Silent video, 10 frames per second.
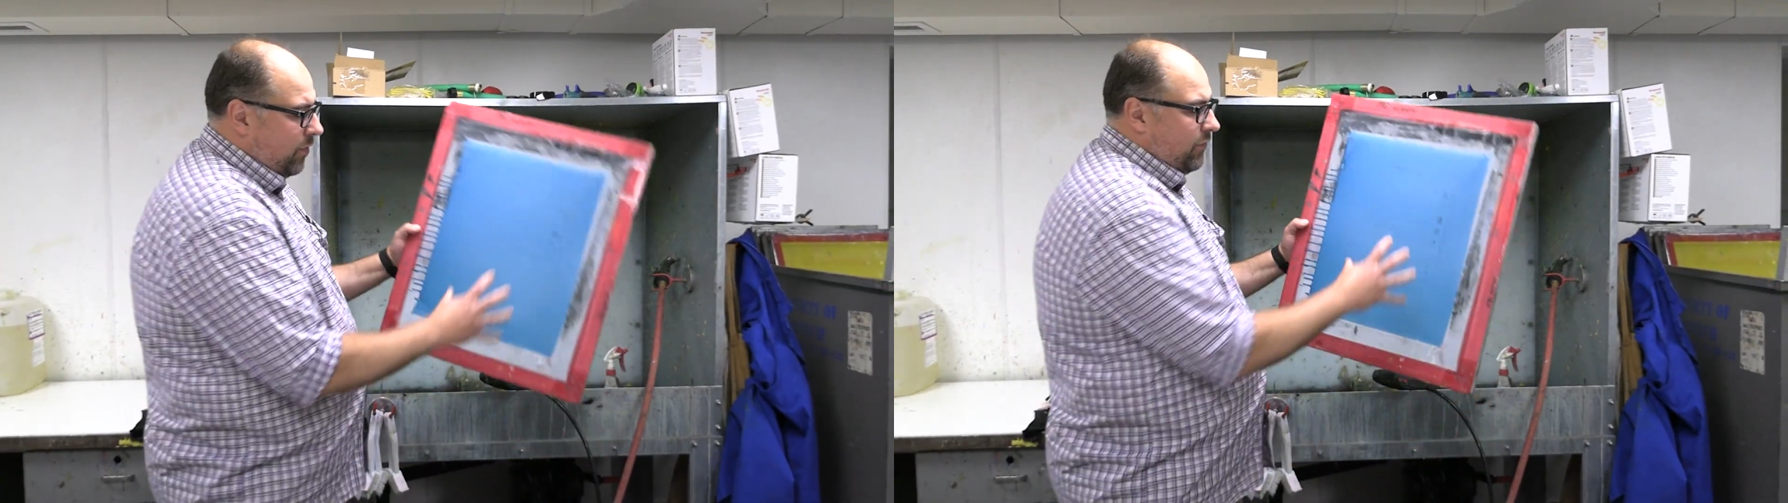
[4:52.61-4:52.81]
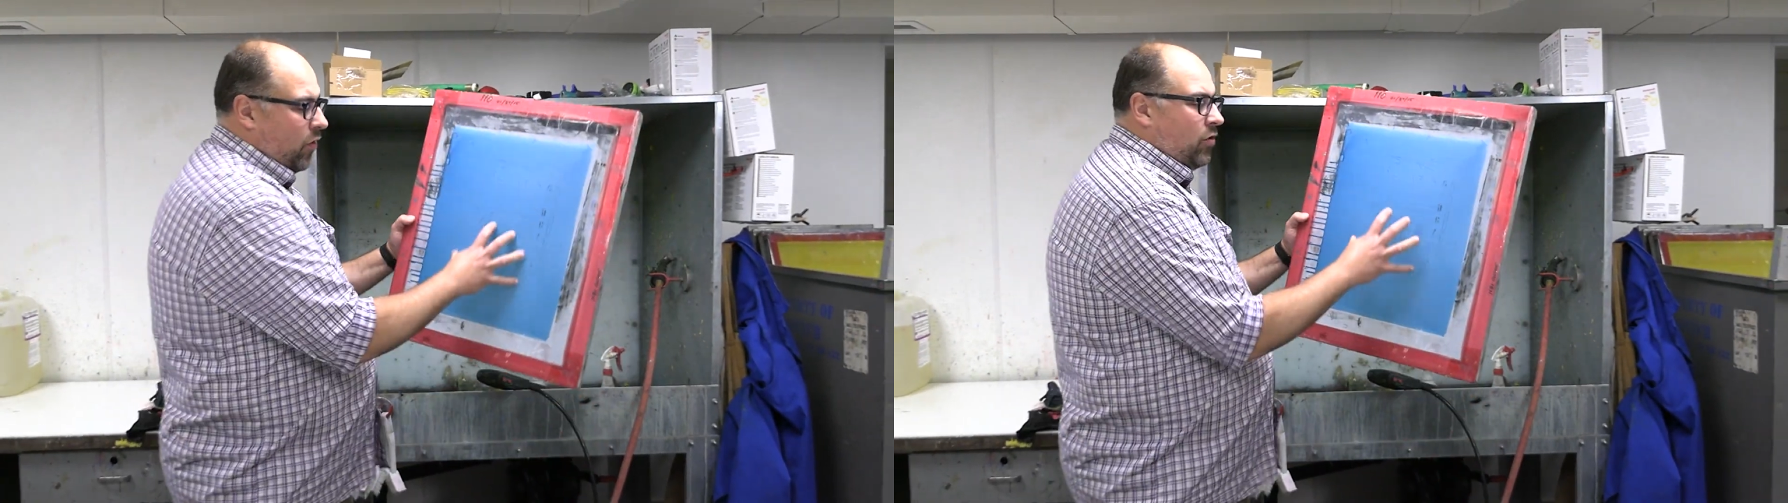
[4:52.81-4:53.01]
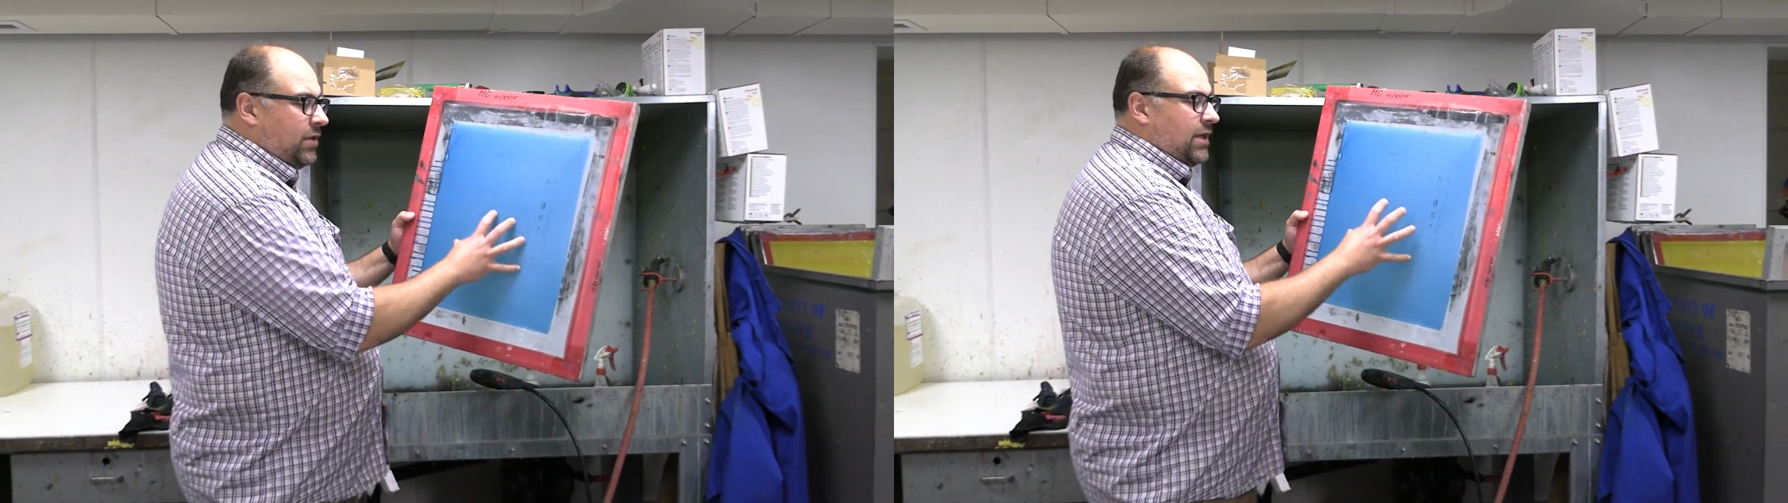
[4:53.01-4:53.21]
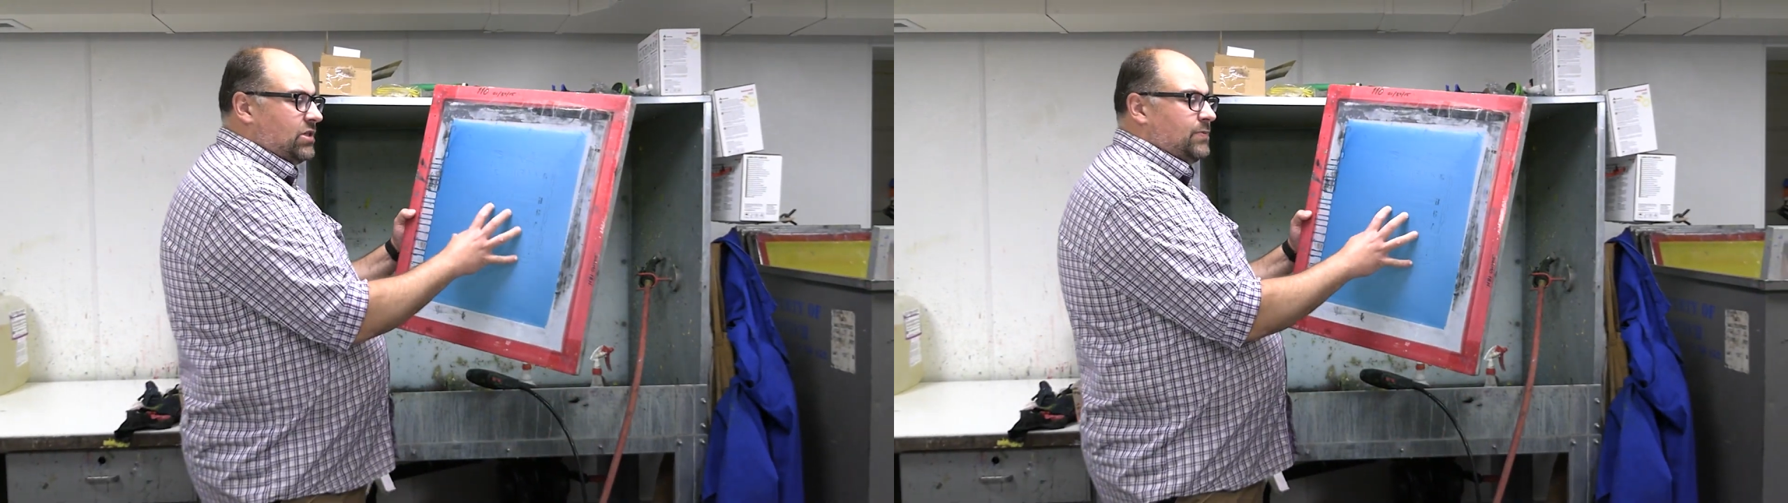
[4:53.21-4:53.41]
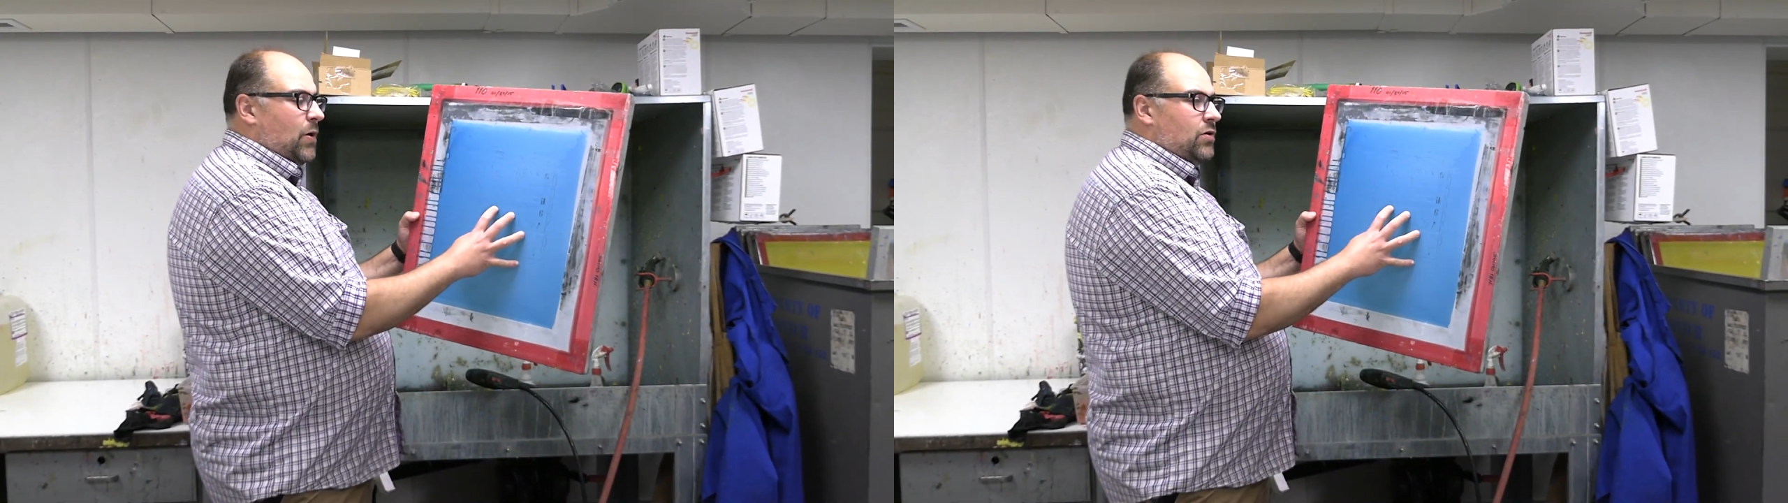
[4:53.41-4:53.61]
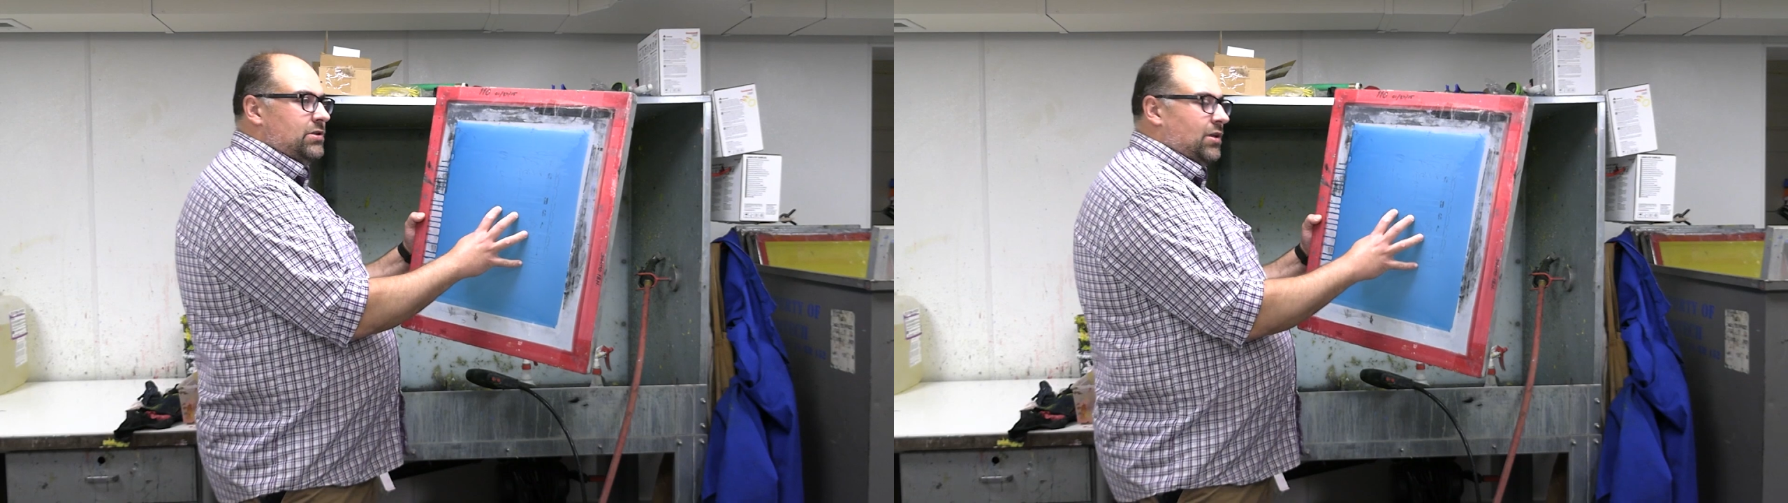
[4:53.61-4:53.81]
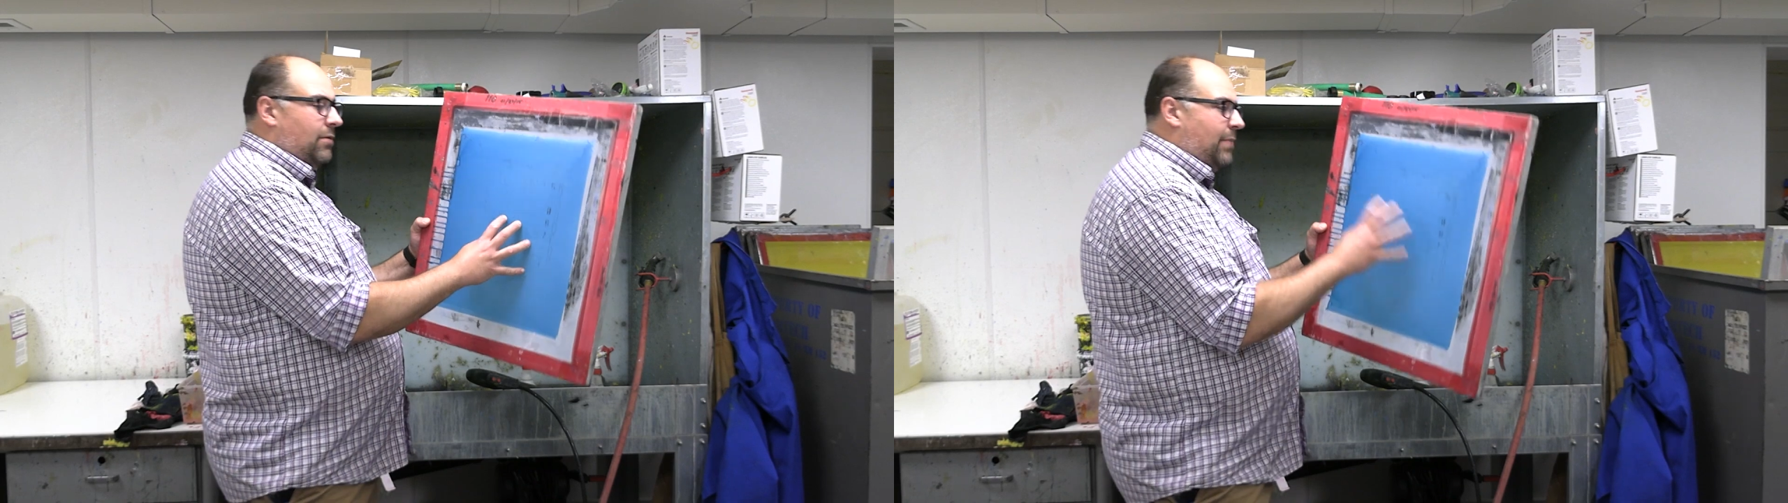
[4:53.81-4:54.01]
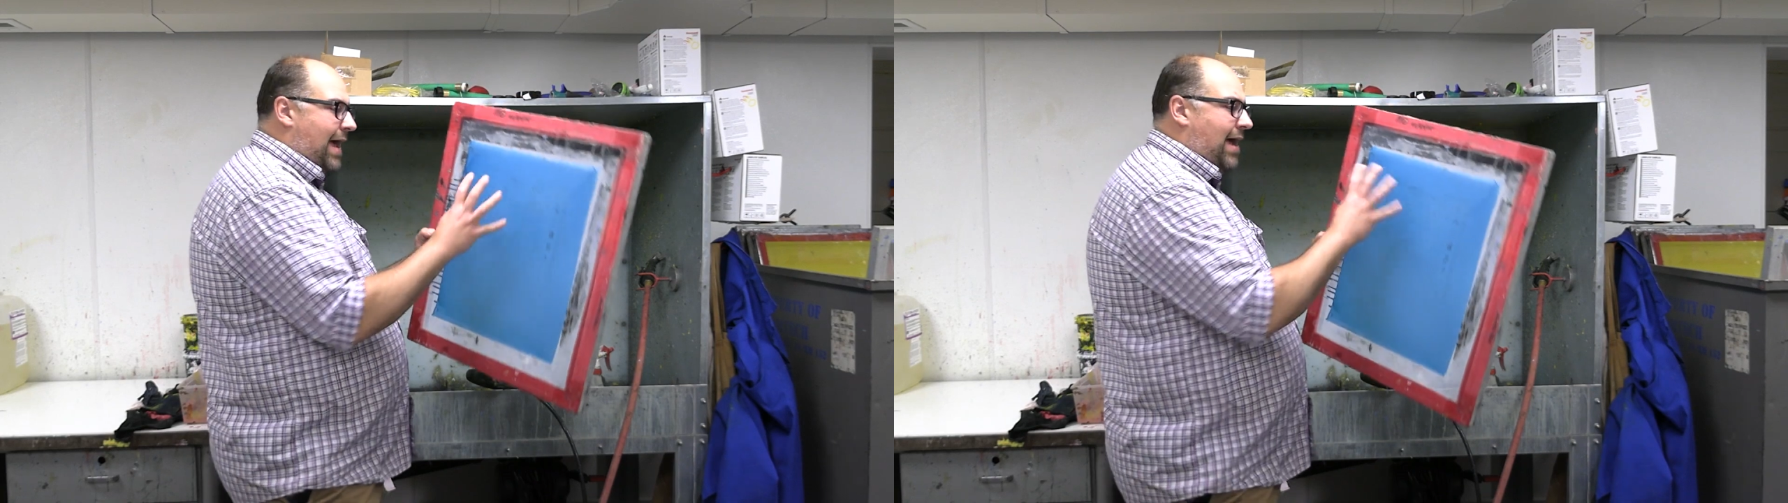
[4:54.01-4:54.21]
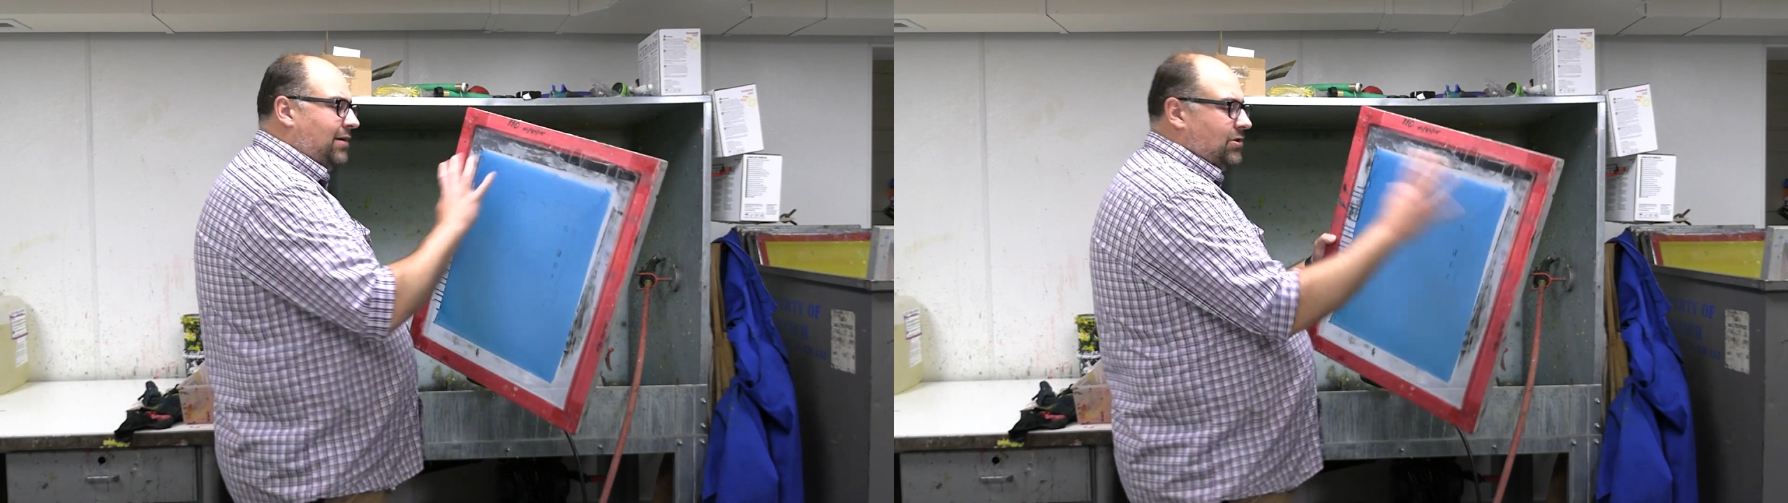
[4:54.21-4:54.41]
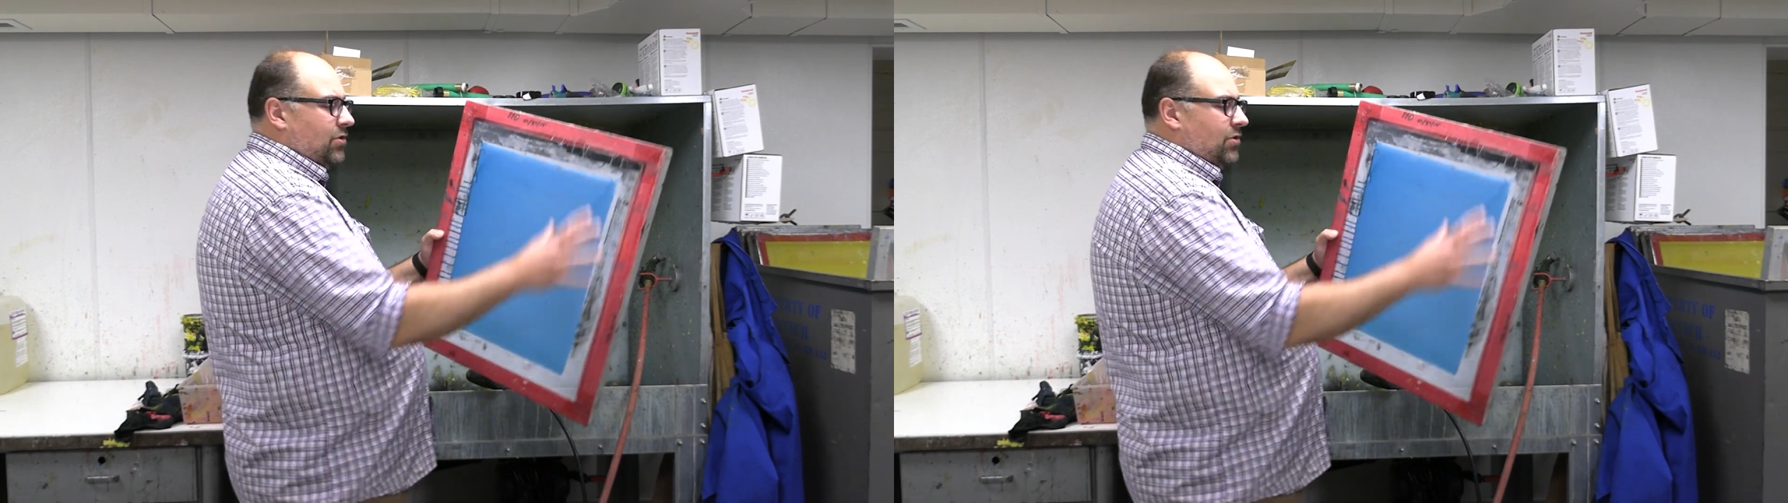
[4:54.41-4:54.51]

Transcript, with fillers: We've only exposed on the back,